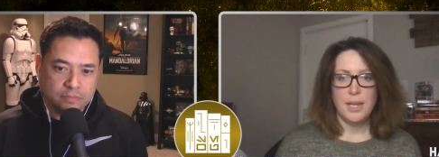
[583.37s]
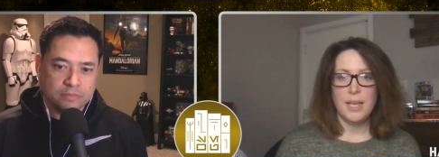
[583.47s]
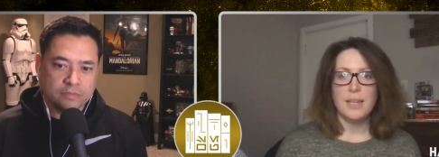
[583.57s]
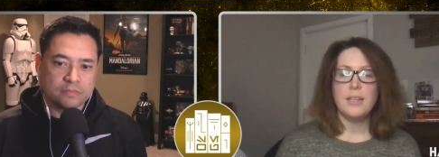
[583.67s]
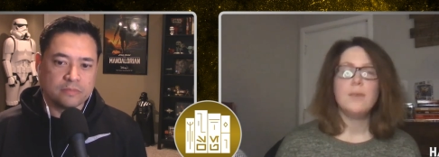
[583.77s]

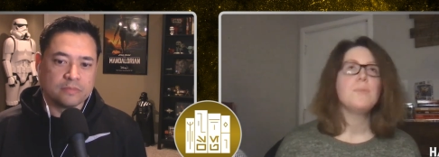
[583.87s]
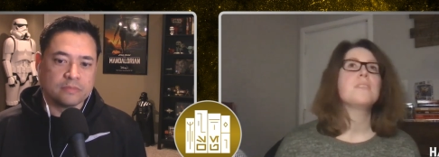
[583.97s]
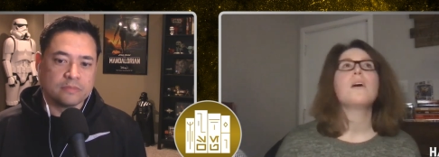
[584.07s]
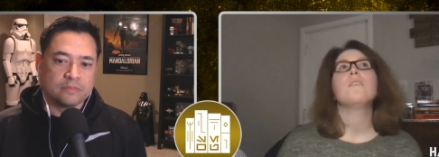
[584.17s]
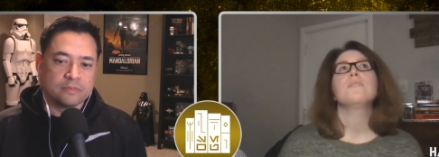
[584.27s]
Speaker 1: And it
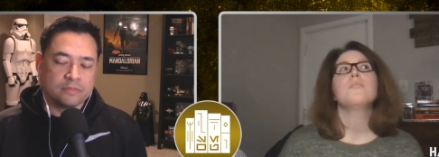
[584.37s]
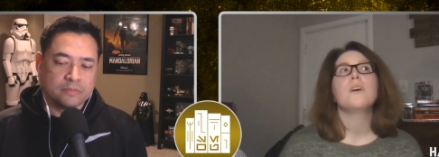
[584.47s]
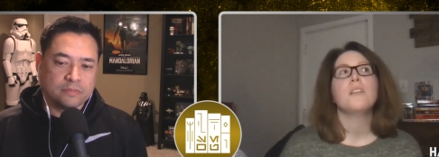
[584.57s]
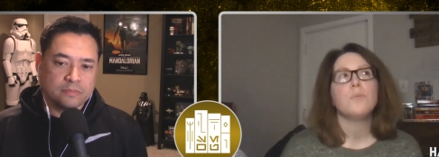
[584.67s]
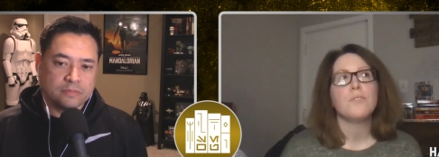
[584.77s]
was also
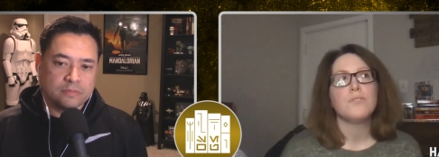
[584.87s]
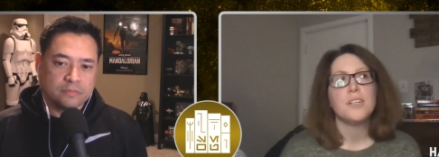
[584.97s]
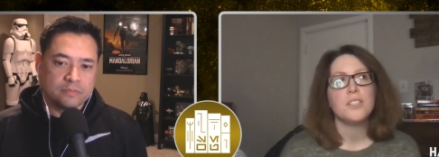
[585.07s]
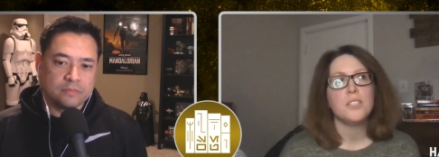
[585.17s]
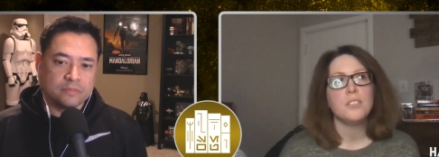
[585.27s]
kind of
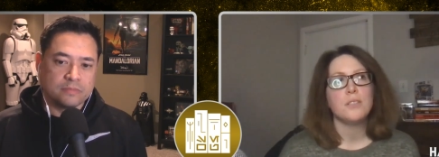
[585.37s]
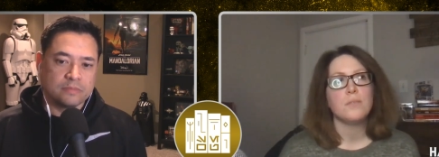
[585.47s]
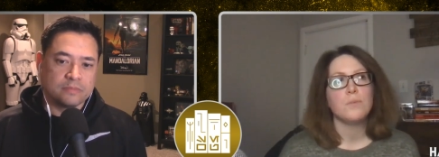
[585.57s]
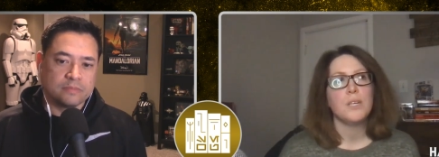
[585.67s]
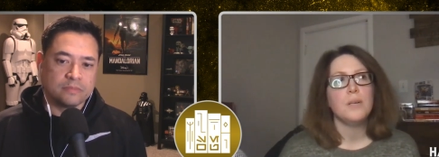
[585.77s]
refreshing
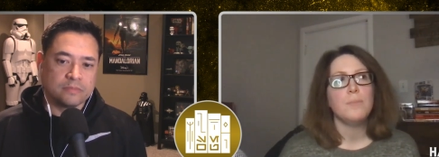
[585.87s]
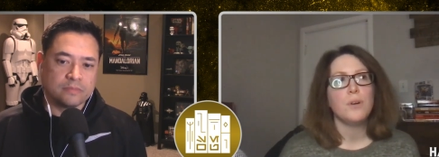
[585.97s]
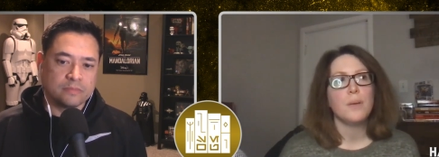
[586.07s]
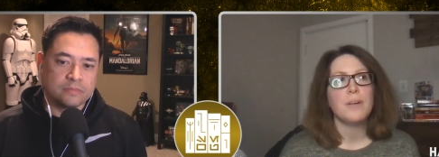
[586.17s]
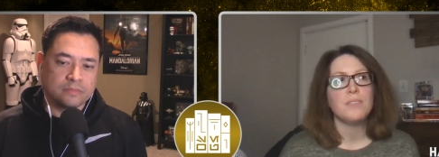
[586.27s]
to read a
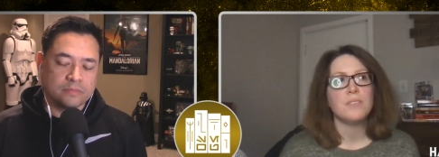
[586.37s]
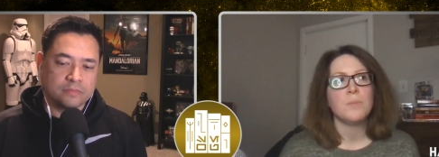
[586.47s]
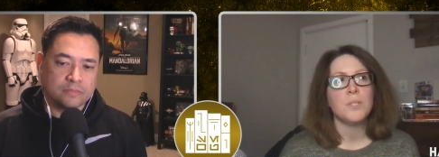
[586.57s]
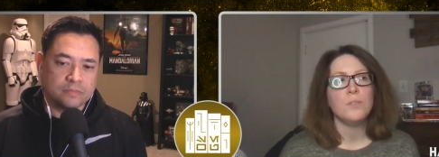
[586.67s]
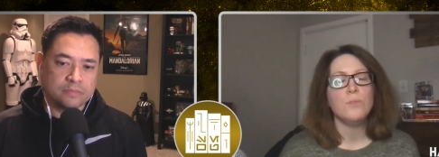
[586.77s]
book about
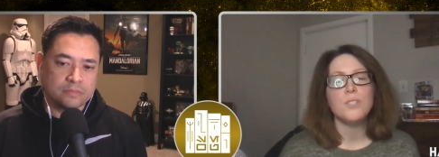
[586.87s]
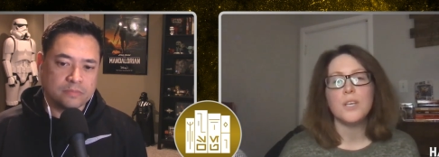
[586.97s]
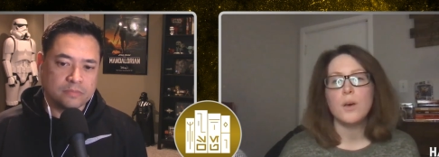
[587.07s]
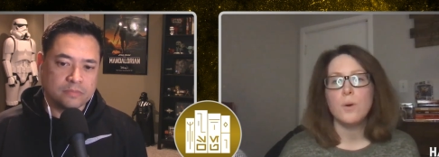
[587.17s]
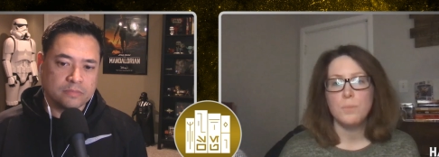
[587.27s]
someone
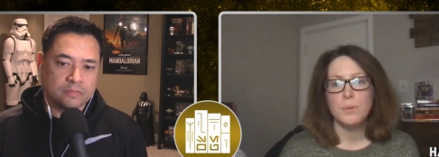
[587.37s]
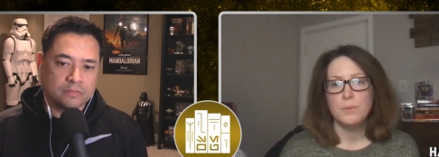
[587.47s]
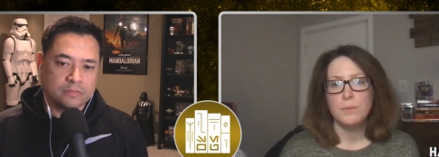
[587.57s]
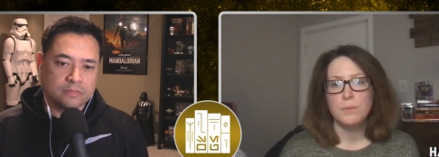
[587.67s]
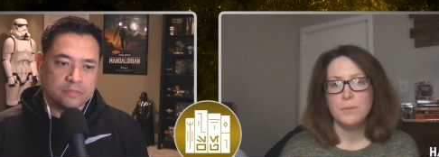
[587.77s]
losing hope.
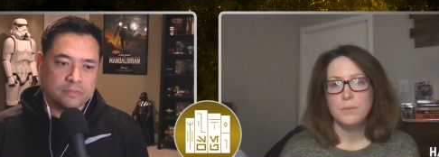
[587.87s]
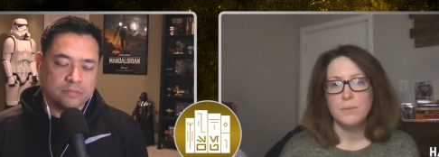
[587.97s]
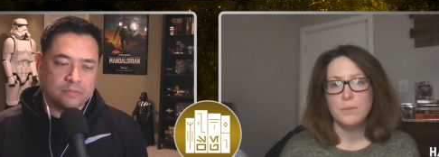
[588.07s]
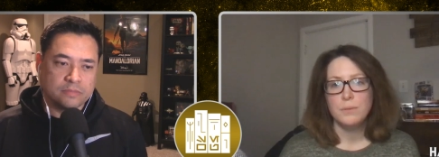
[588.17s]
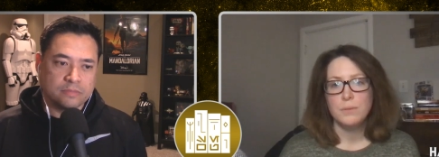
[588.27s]

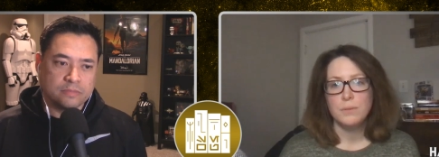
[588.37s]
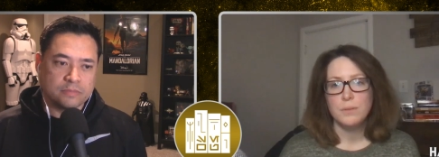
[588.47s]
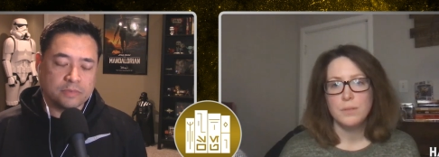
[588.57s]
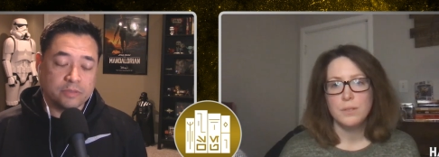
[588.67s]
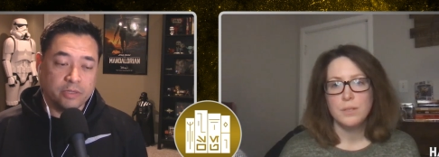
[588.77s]

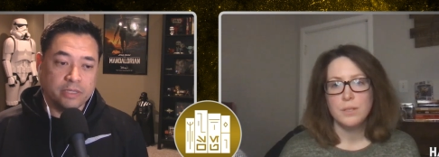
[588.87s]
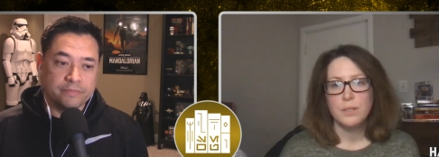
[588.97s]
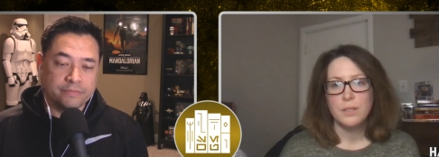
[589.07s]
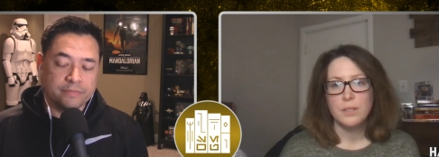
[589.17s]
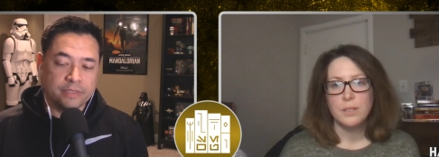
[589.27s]

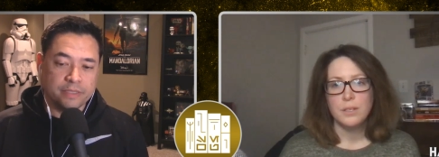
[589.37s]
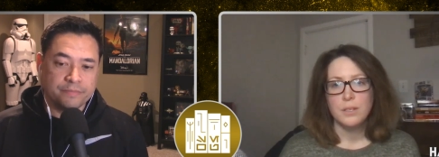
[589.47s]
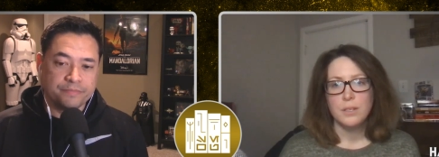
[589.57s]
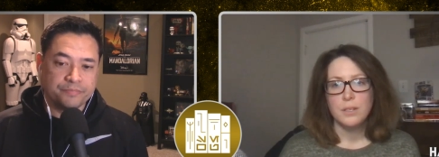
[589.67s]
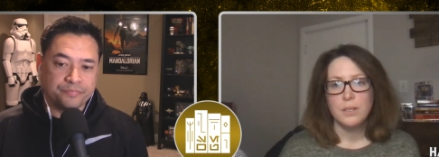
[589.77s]
Speaker 2: Right.
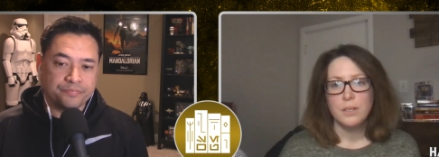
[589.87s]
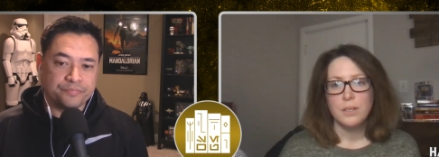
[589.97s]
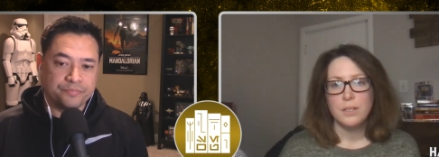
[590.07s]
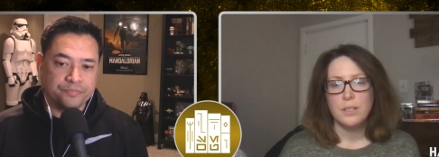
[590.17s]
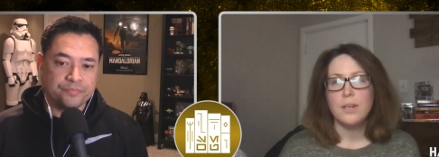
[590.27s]
Yeah.
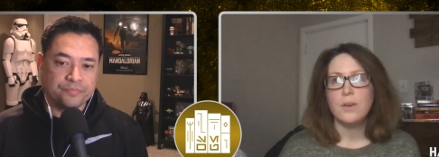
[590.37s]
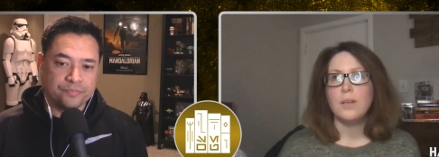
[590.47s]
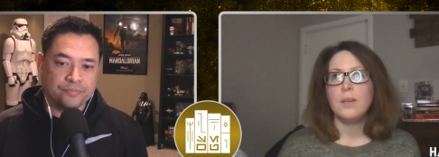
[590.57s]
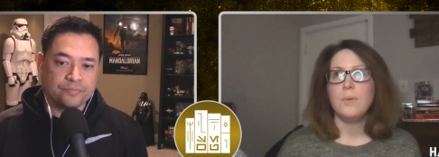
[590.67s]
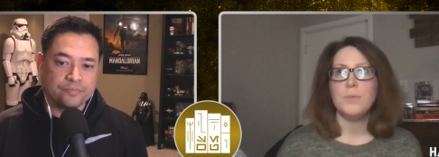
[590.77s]
Speaker 1: Mm-hmm. You know,
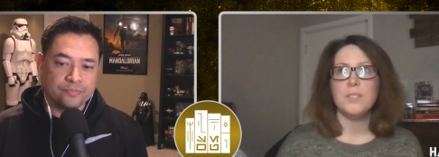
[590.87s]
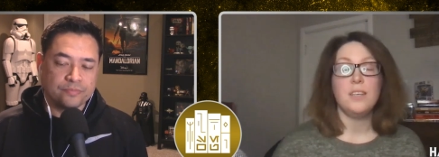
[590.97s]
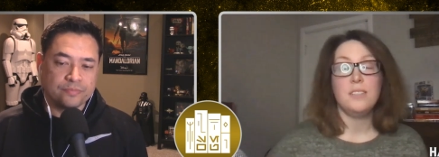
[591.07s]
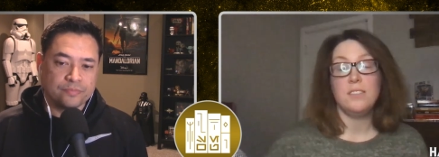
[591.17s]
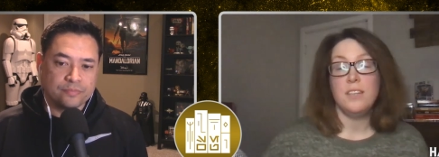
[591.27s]
it was,
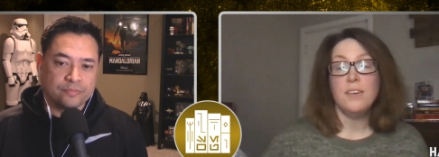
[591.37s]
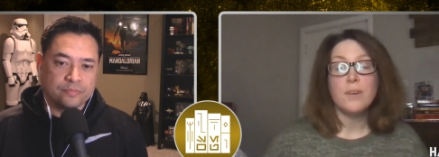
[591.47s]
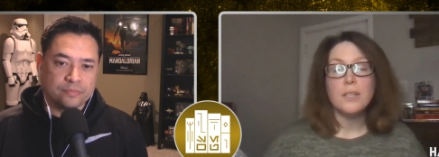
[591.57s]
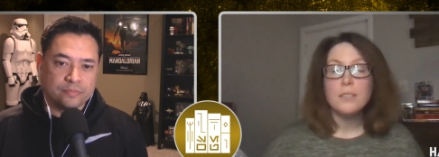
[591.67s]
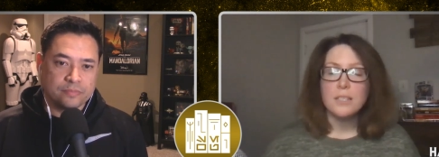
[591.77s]
it's
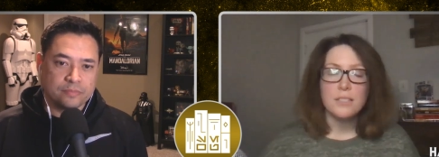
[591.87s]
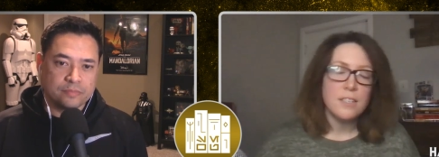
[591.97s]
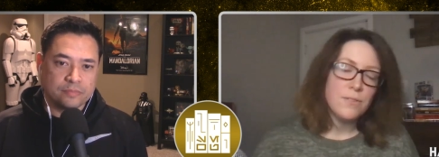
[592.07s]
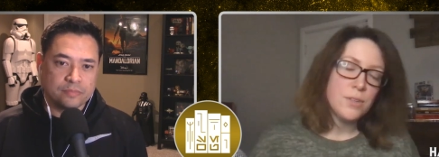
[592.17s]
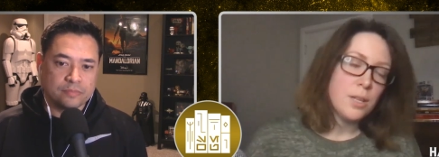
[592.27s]
different.
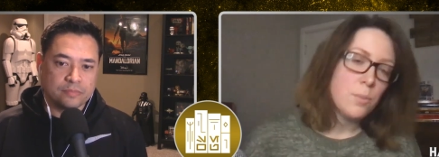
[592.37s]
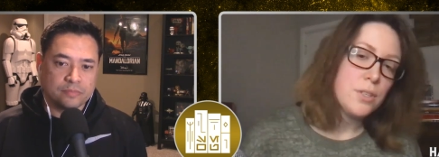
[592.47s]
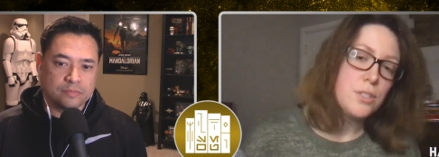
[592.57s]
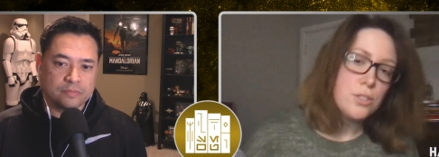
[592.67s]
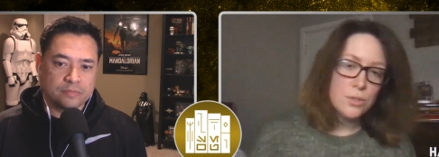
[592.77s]
It's different than
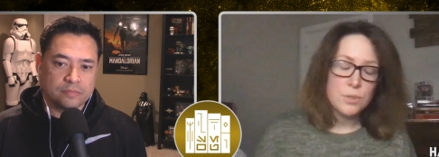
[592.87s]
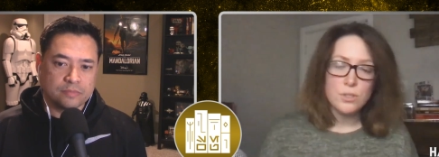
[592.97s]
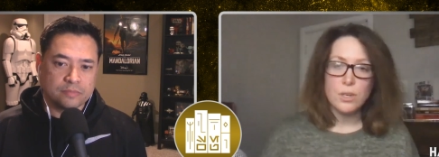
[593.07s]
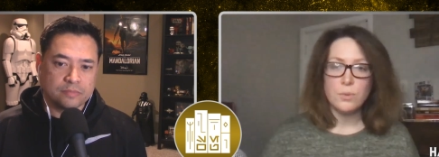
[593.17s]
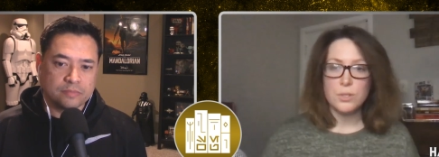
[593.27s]
we're used to
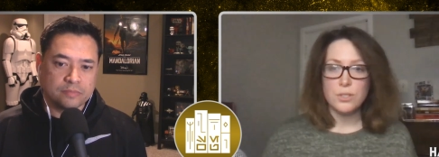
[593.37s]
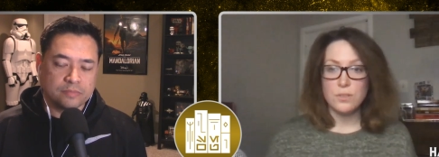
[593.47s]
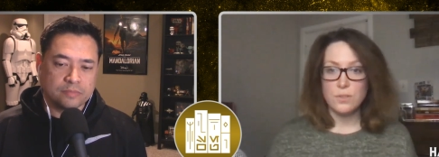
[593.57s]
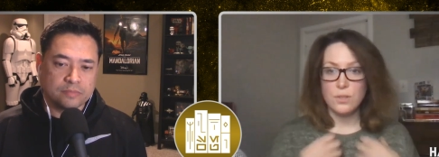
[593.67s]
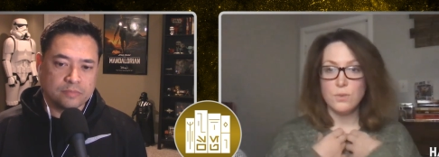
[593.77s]
in Star Wars.
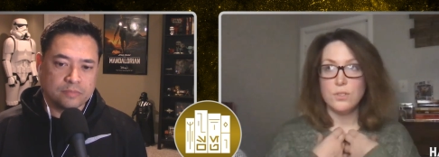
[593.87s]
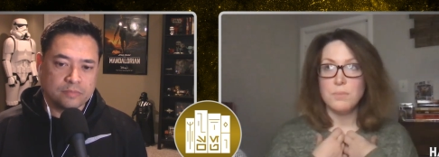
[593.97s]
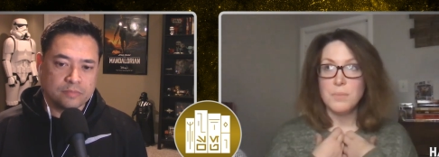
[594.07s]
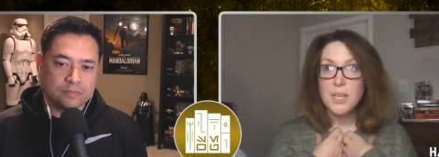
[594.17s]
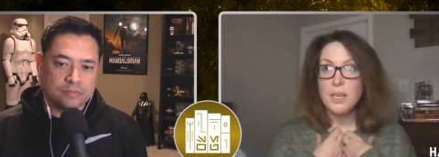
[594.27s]
So, so
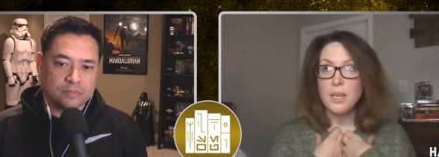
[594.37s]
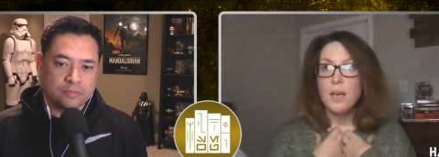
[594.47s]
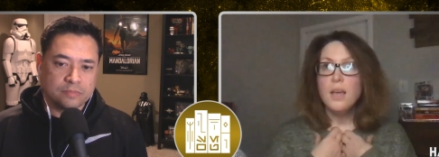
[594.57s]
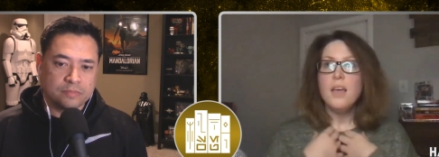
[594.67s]
to me,